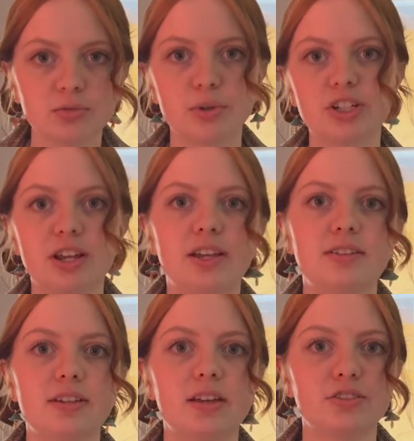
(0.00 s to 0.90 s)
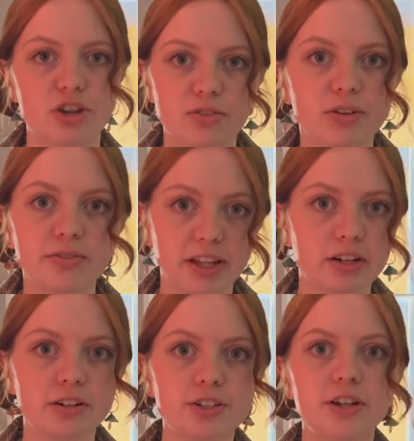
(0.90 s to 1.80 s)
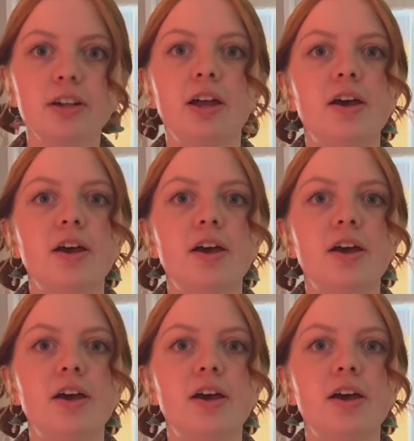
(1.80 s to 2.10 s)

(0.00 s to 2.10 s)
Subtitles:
which is a genre of literature